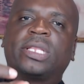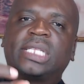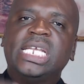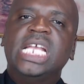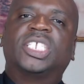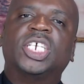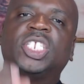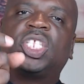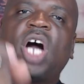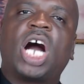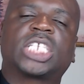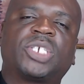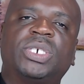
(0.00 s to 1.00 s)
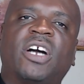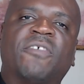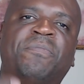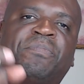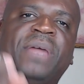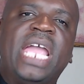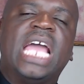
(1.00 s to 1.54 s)
teach a doctrine
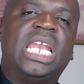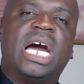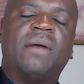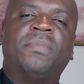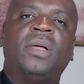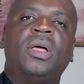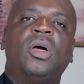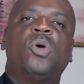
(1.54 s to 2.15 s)
of Balaam,